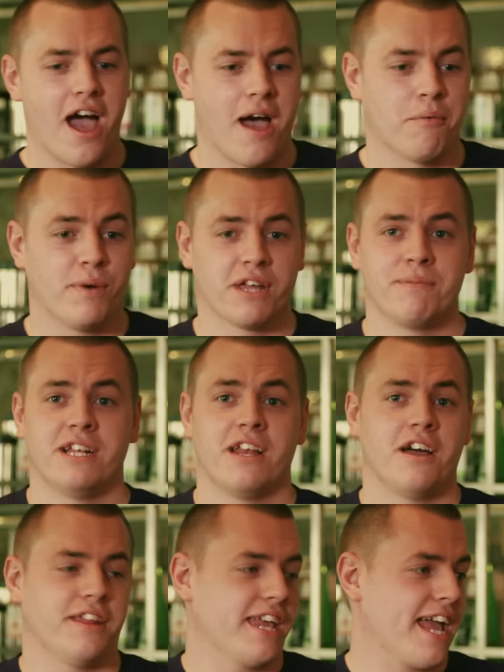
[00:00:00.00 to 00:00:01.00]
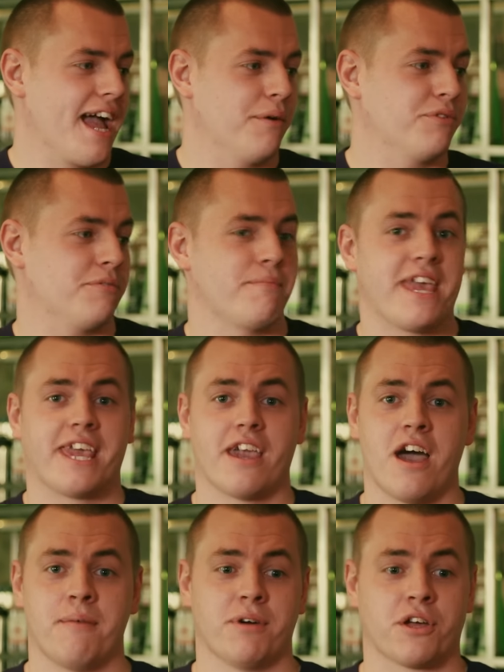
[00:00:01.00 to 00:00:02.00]
We're going to be learning how to make
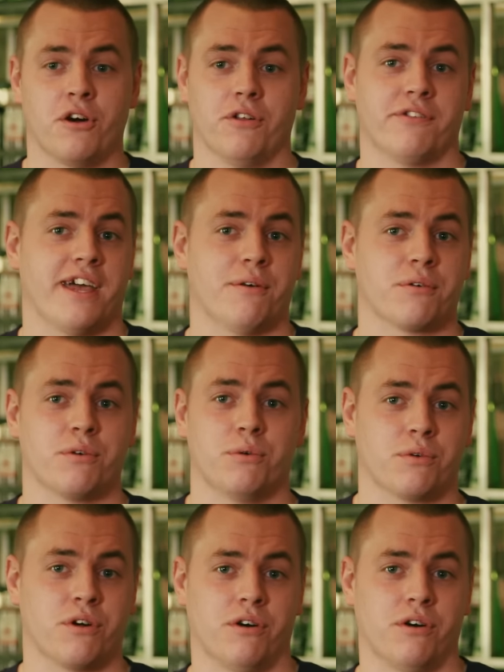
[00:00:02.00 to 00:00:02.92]
a cocktail called